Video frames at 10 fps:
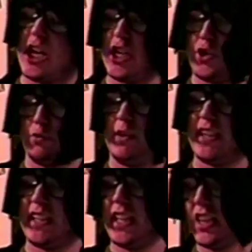are
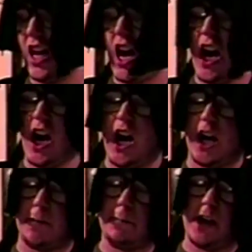drinking
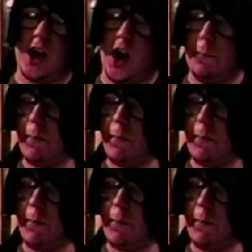along, but a